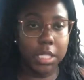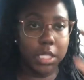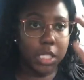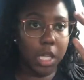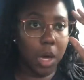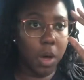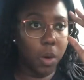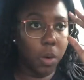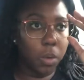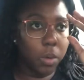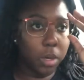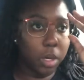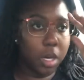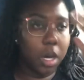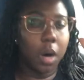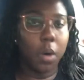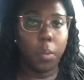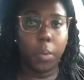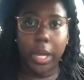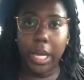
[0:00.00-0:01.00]
So
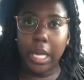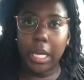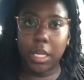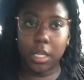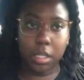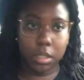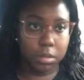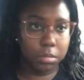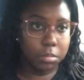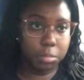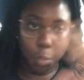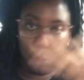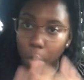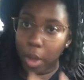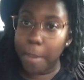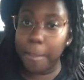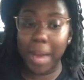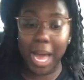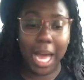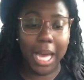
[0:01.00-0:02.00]
a week
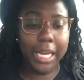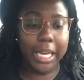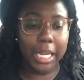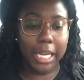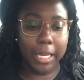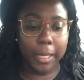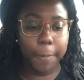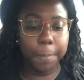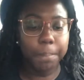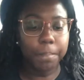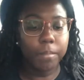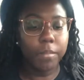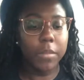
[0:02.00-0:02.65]
went by again.